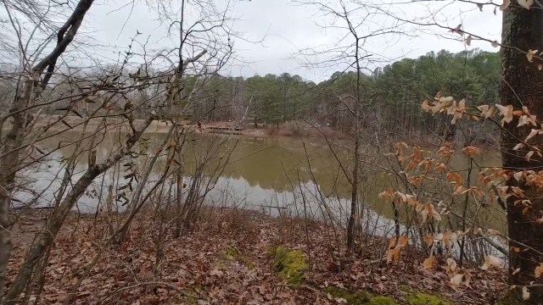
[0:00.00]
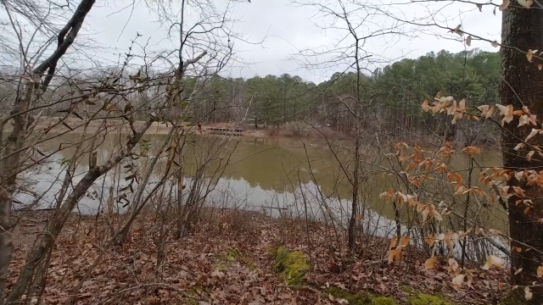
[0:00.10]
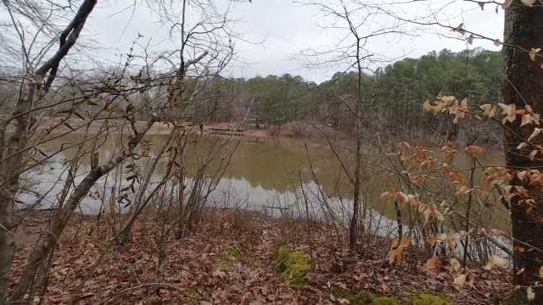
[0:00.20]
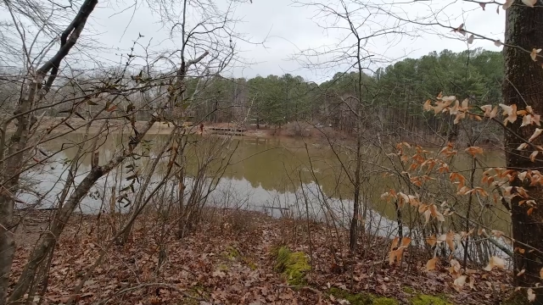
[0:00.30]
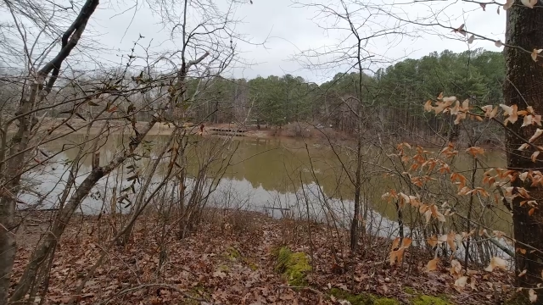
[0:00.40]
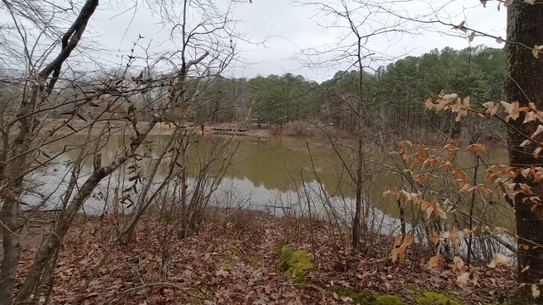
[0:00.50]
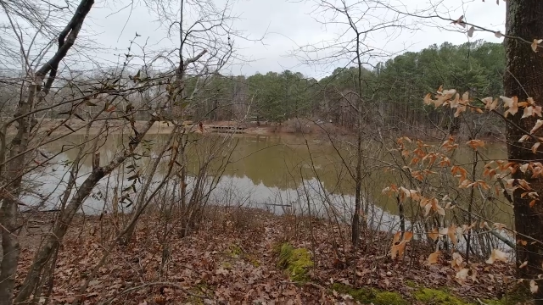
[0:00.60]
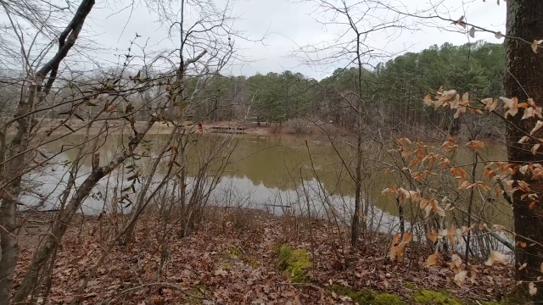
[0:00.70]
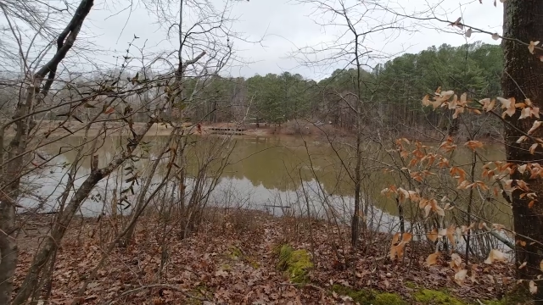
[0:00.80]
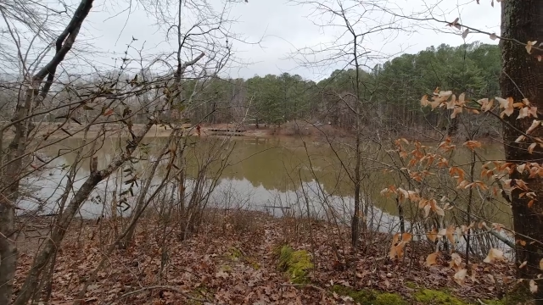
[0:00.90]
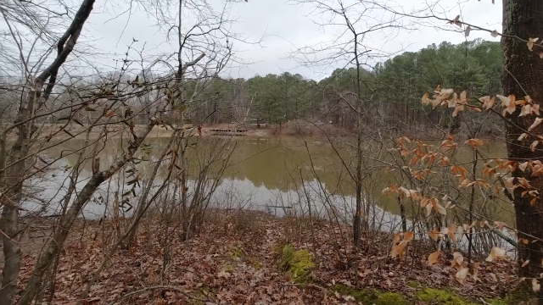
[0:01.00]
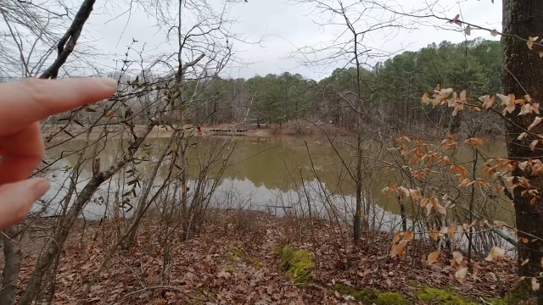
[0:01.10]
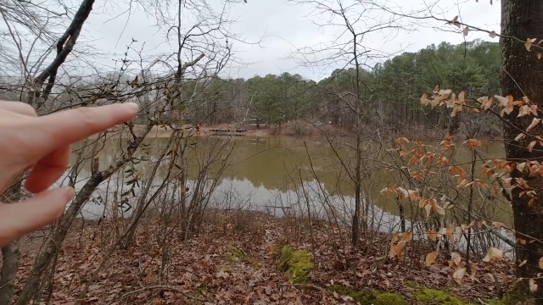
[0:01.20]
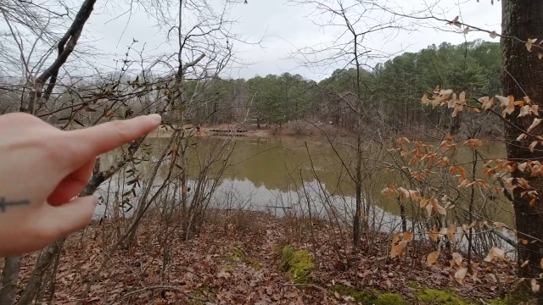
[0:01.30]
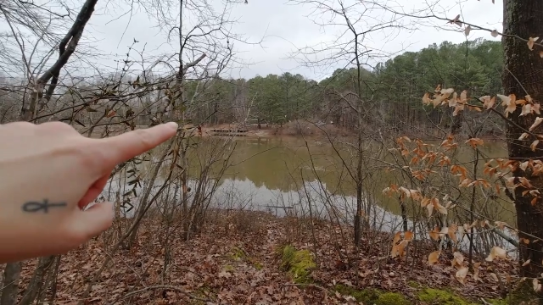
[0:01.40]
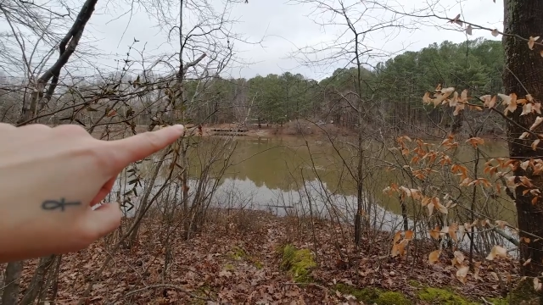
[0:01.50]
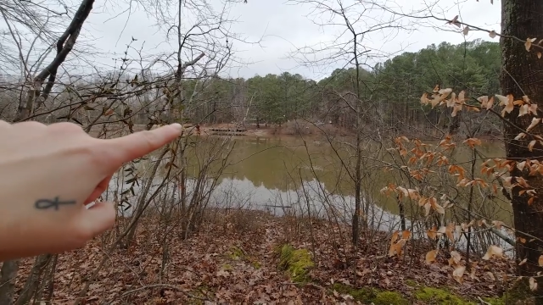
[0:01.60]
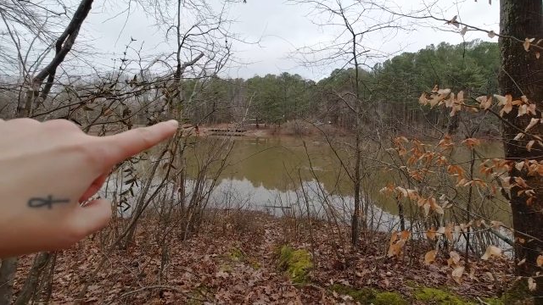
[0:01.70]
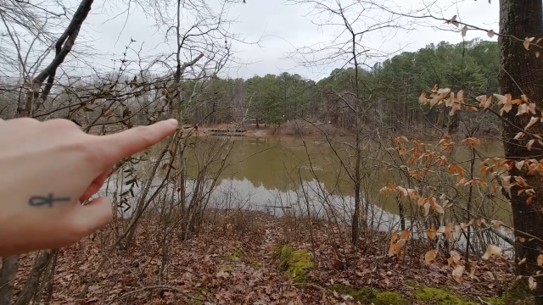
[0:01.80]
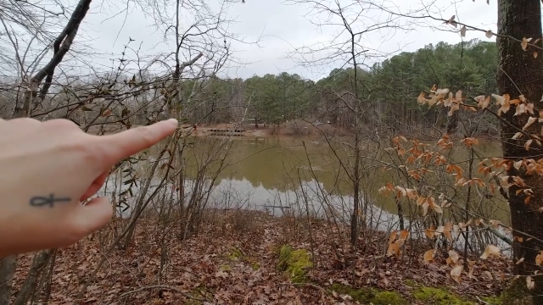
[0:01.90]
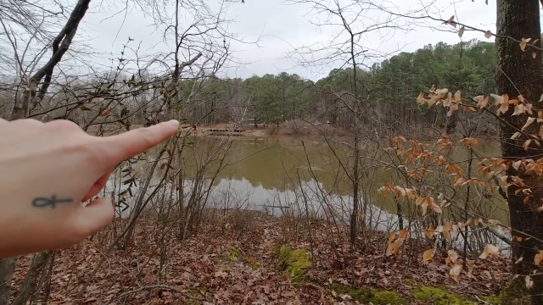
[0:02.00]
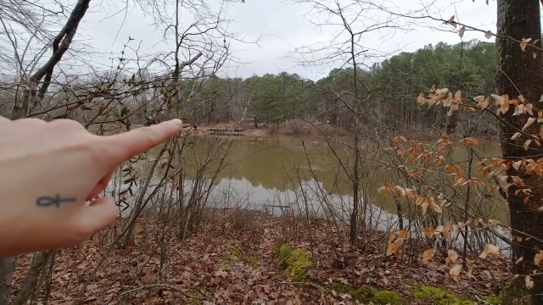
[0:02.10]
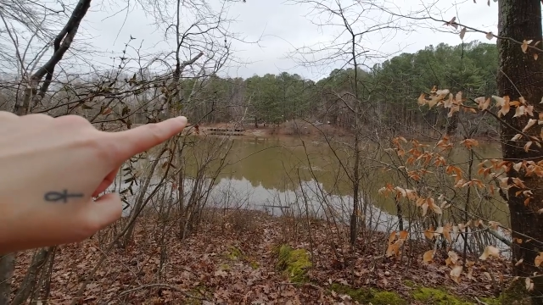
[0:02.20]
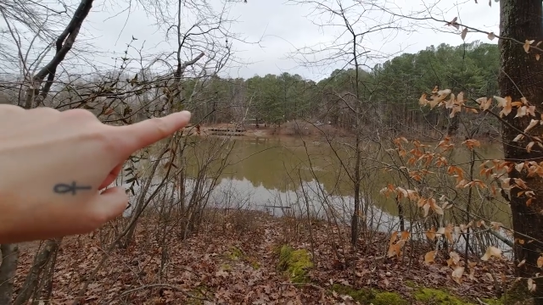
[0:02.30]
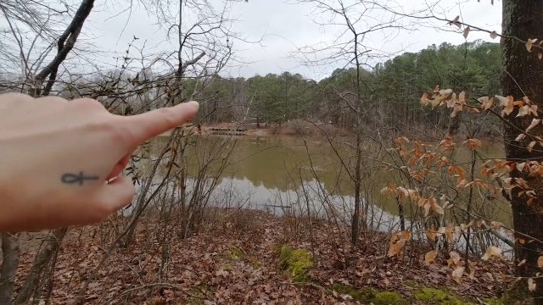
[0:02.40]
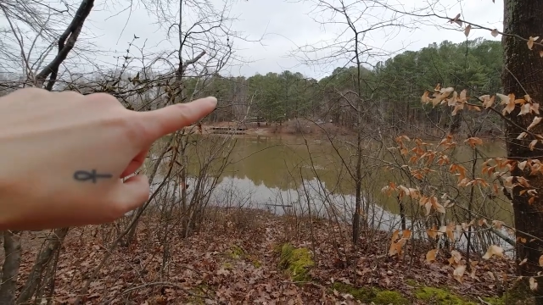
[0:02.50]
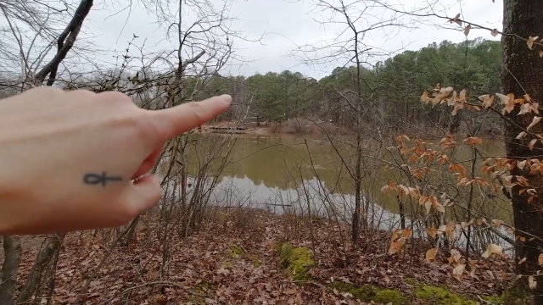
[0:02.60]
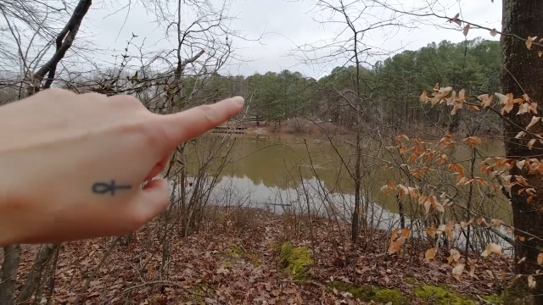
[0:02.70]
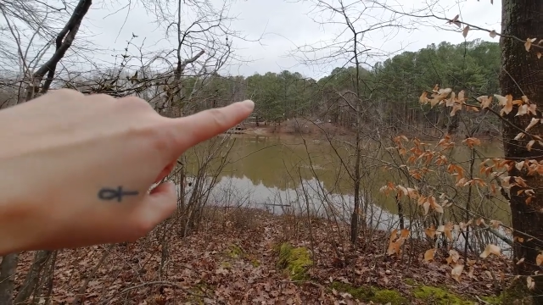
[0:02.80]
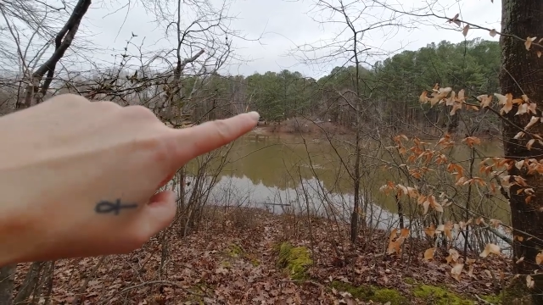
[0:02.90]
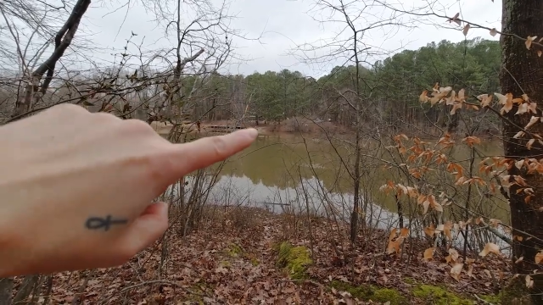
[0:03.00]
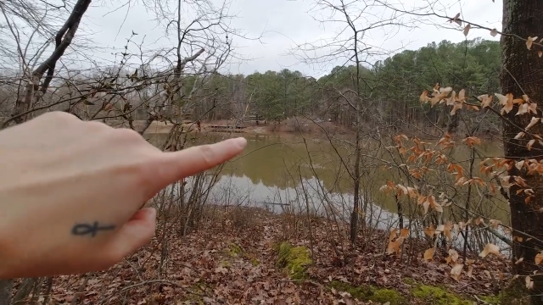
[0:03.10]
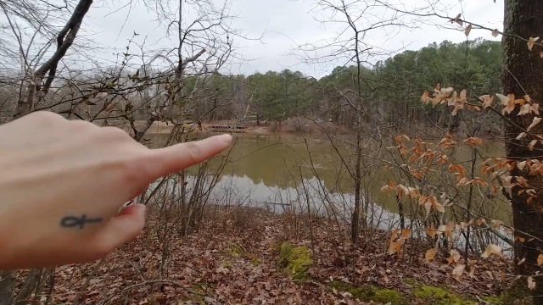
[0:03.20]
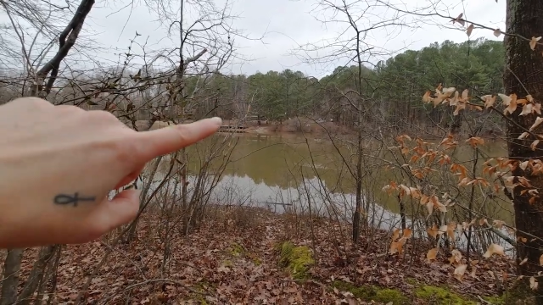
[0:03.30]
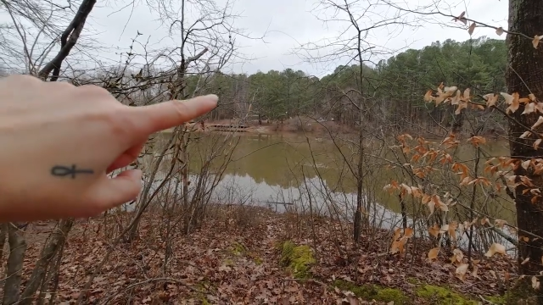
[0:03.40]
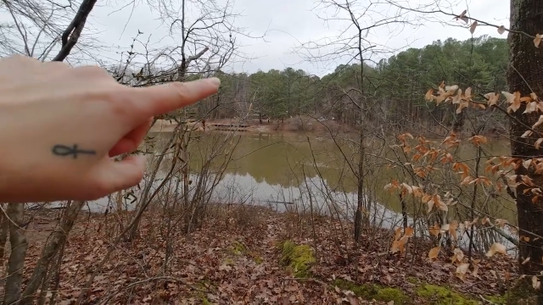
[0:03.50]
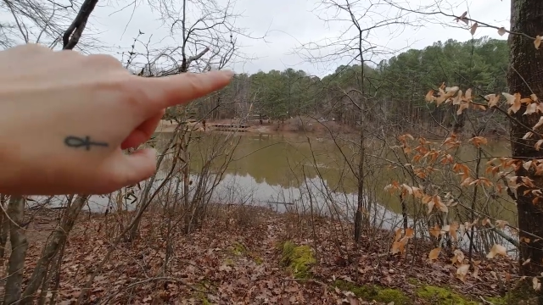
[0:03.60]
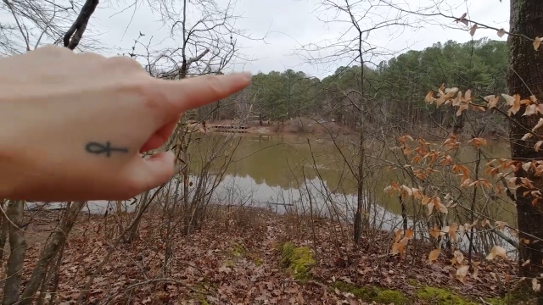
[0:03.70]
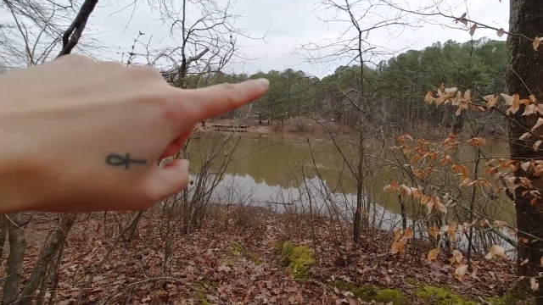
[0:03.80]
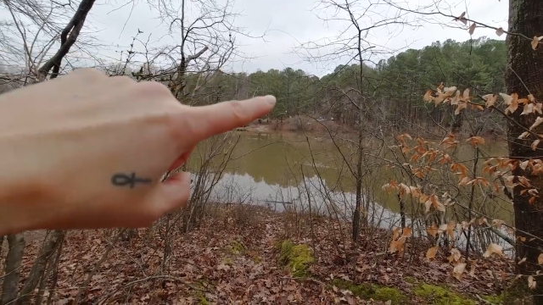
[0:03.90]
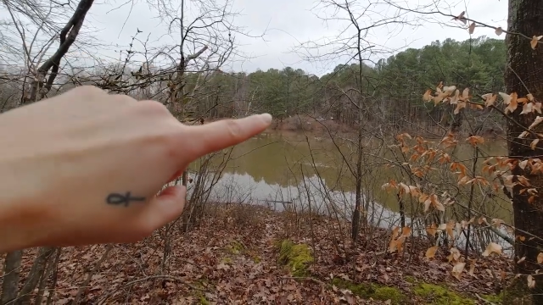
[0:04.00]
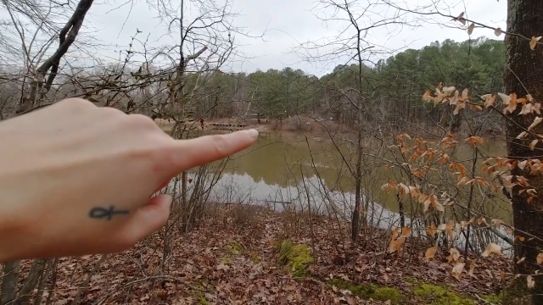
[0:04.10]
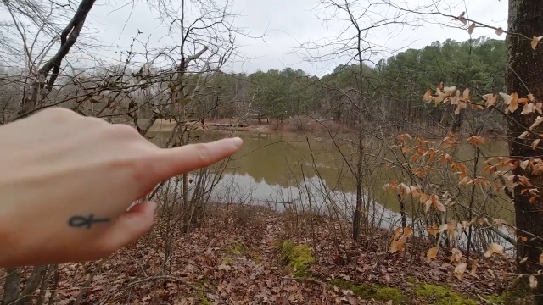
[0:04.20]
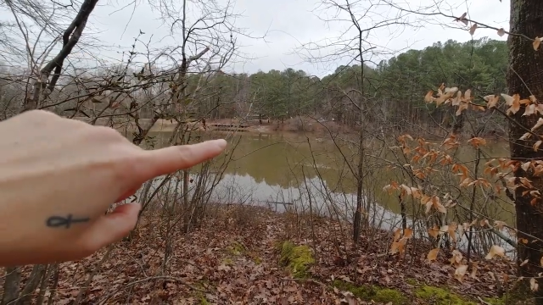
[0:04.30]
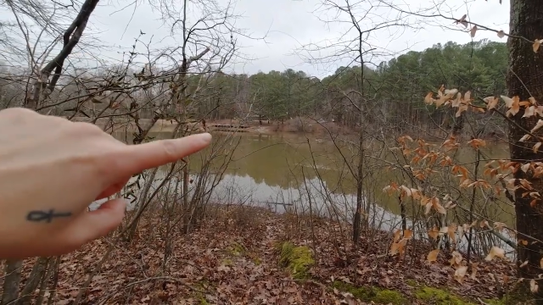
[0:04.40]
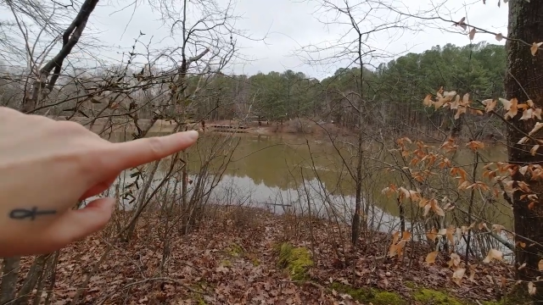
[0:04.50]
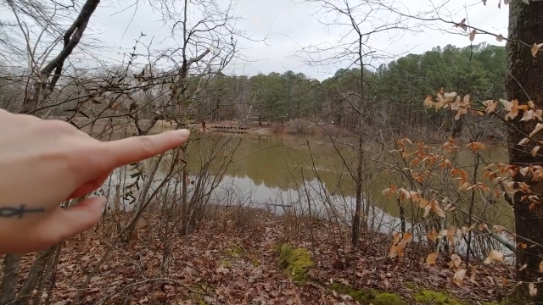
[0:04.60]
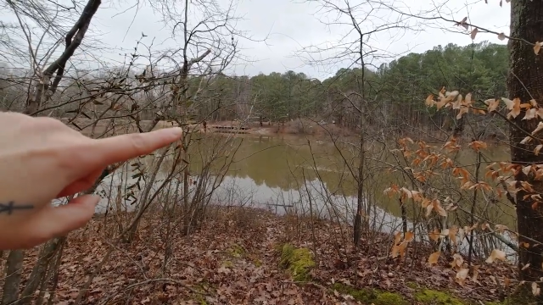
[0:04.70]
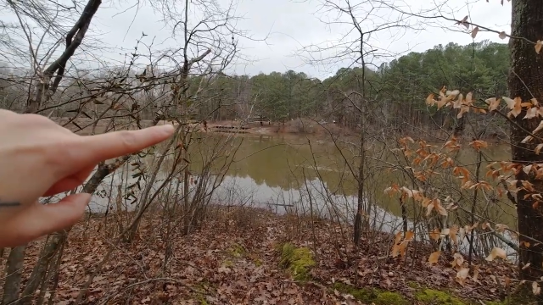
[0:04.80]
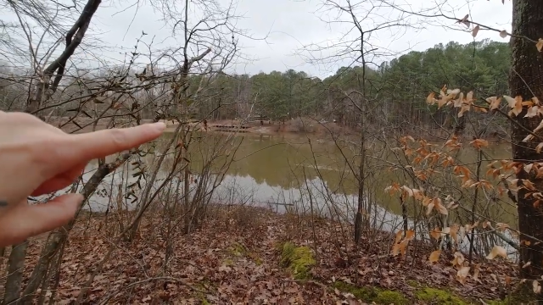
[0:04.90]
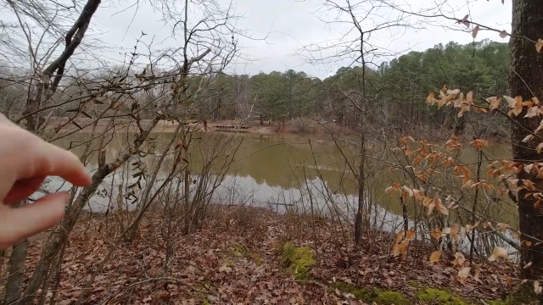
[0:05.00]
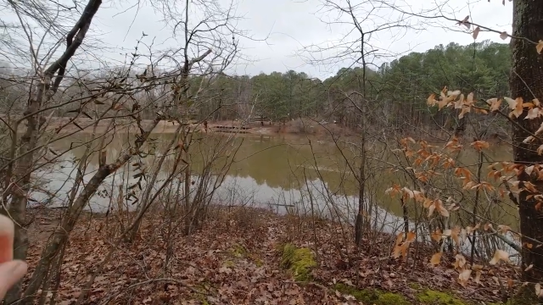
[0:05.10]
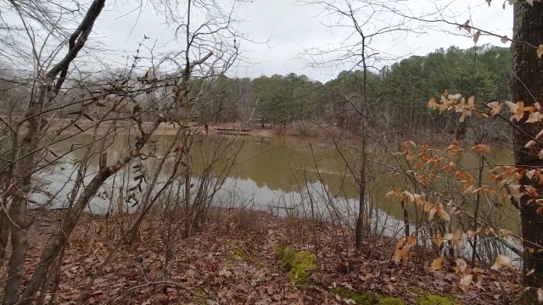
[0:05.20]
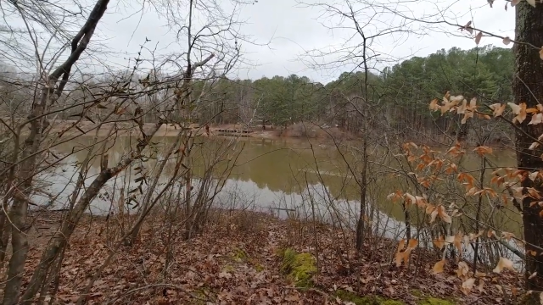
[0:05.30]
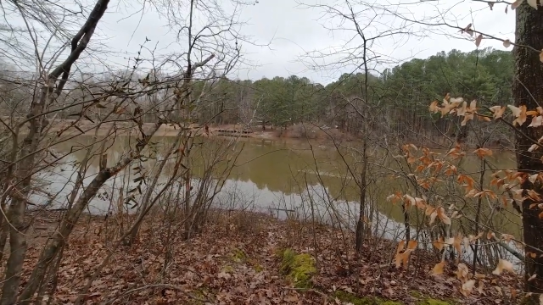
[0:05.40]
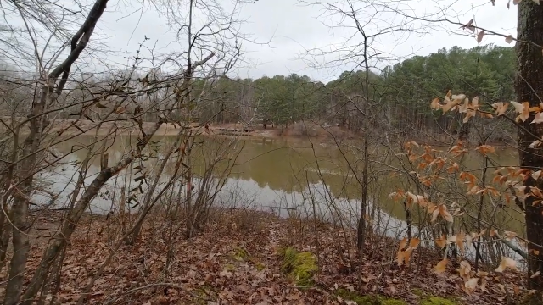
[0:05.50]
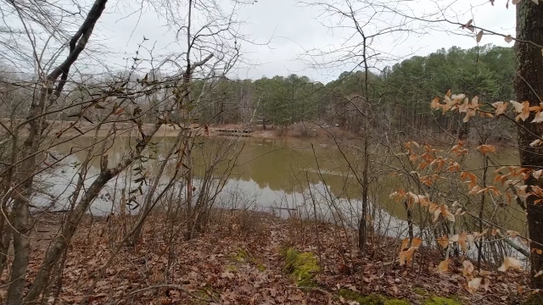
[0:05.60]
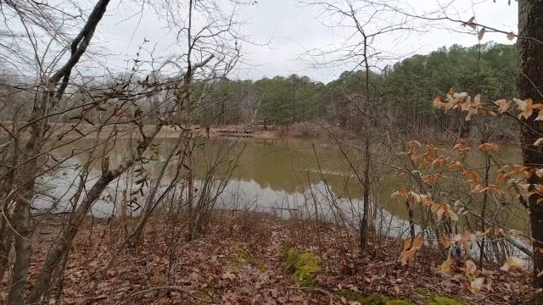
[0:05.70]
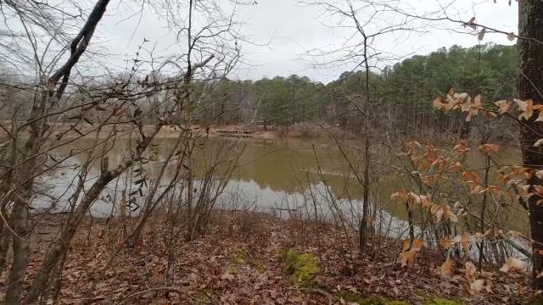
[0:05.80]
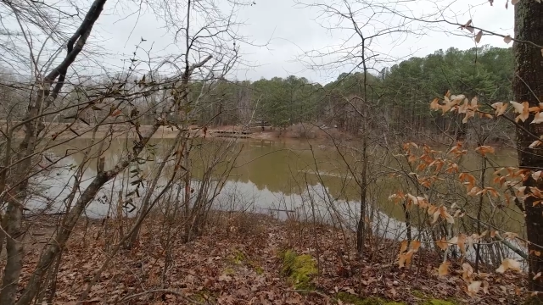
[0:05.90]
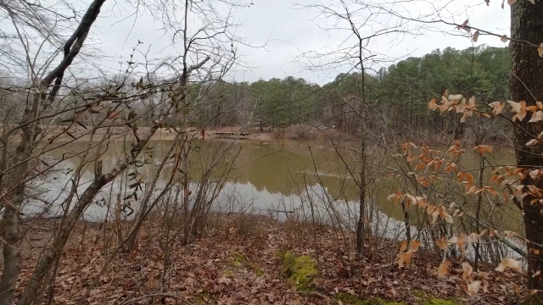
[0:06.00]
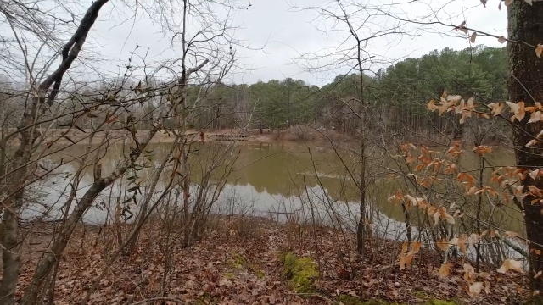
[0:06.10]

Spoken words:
No face is visible, so there are no lips to read.